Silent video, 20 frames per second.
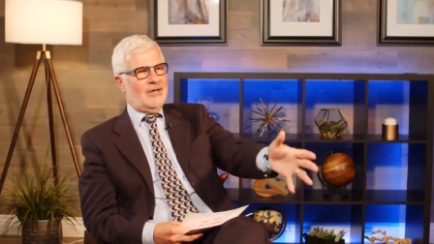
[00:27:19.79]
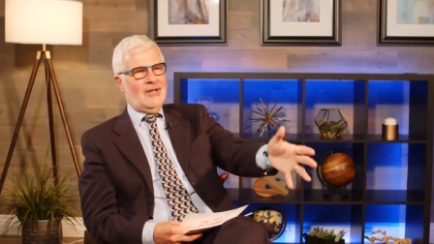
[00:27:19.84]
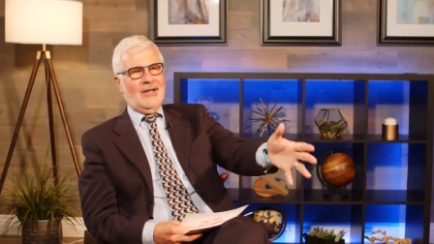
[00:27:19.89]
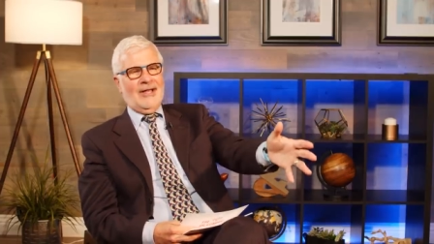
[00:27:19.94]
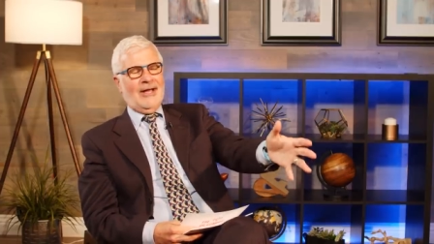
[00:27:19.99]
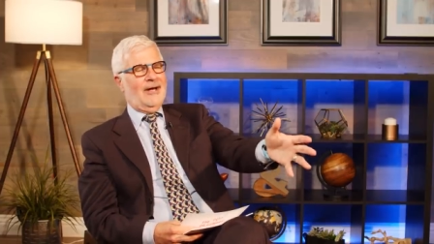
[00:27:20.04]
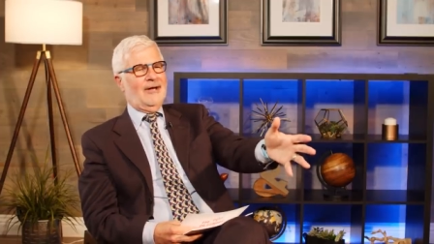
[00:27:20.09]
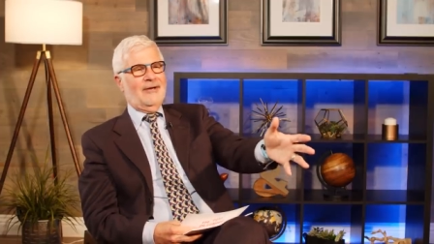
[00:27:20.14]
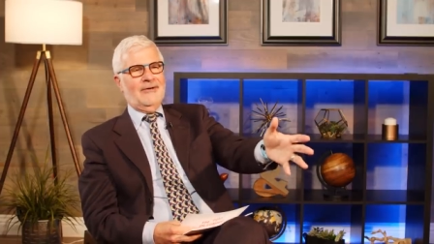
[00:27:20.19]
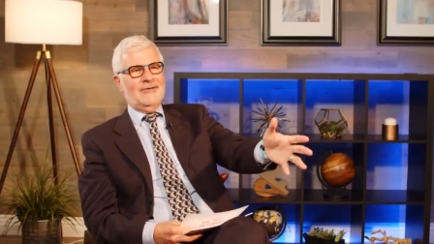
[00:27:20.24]
lie
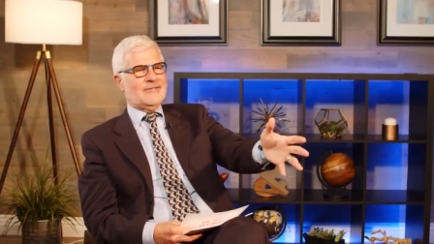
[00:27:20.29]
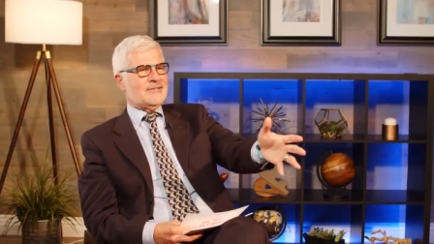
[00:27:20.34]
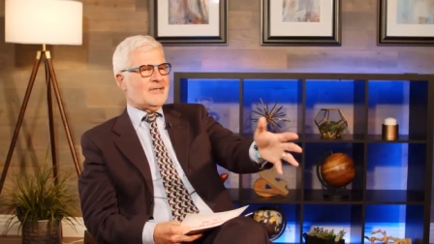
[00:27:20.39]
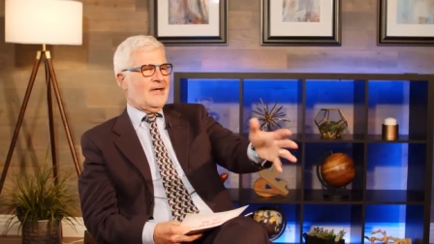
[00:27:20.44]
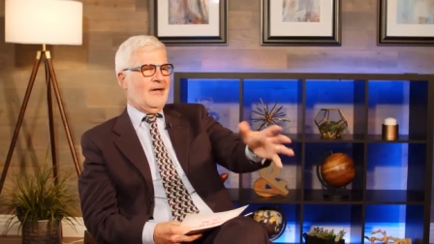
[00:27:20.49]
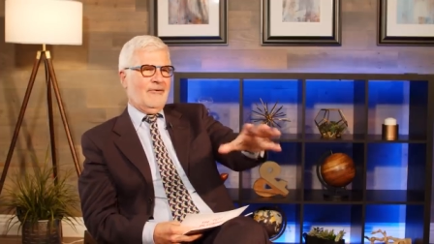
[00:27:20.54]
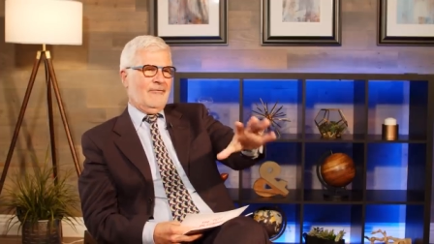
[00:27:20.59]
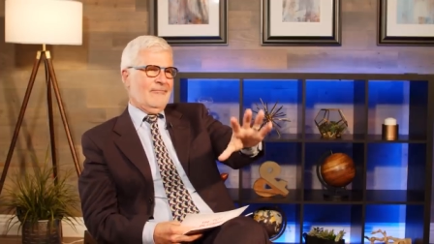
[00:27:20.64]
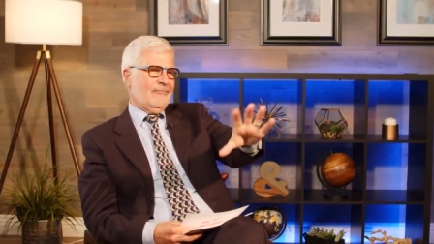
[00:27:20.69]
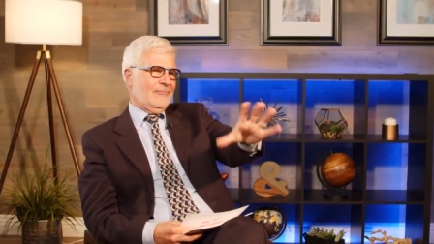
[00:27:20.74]
to
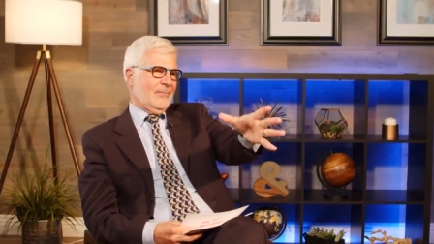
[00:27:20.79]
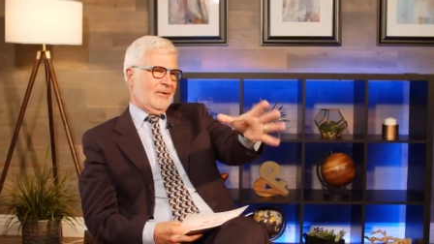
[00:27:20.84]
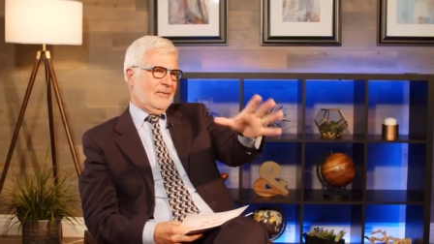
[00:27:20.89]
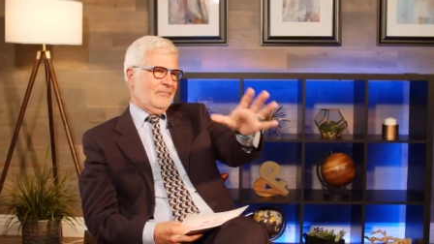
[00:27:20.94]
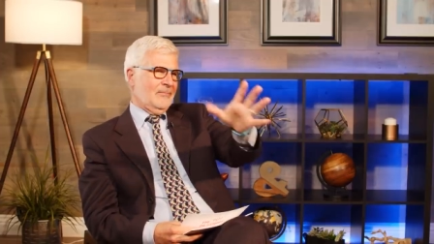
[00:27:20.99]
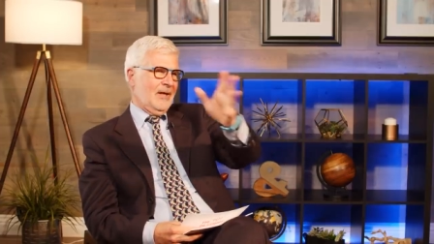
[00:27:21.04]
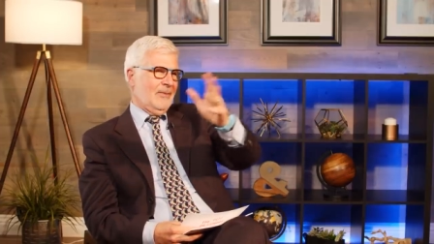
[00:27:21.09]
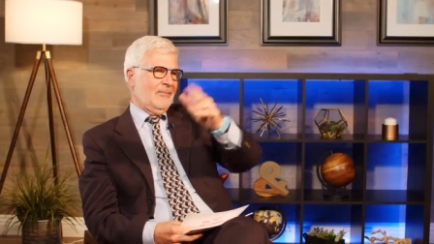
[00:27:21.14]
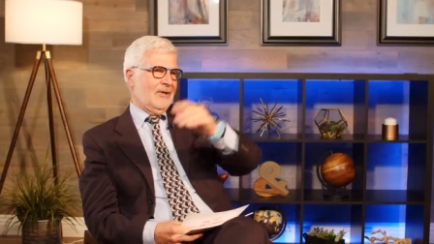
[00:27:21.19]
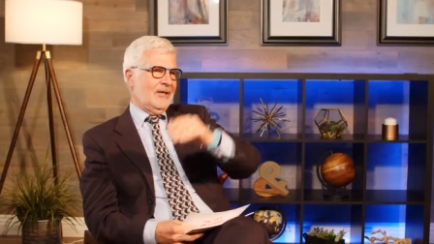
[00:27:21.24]
yourself, but
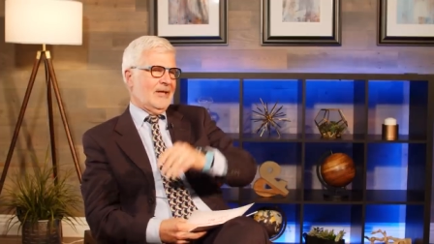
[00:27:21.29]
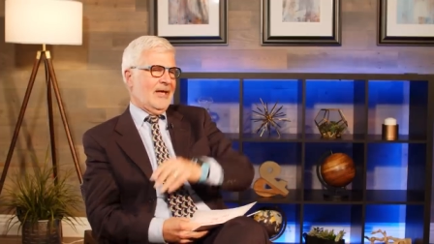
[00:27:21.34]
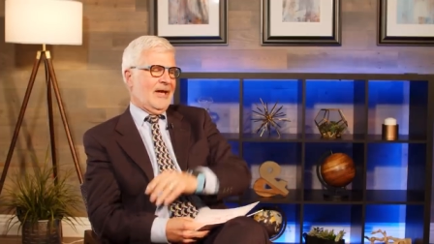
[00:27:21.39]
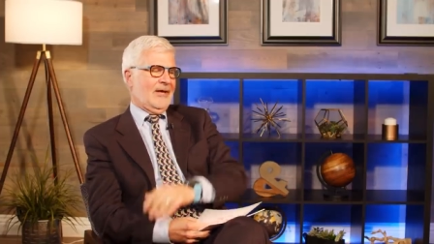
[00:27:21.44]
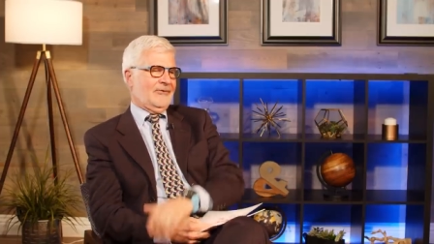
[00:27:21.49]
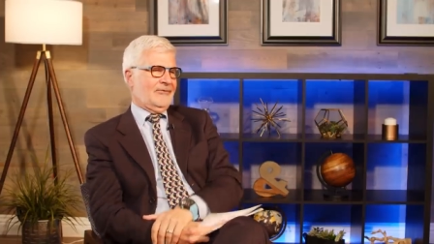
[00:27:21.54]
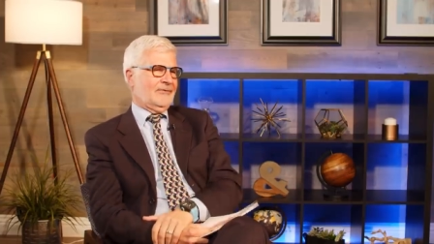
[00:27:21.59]
maybe less?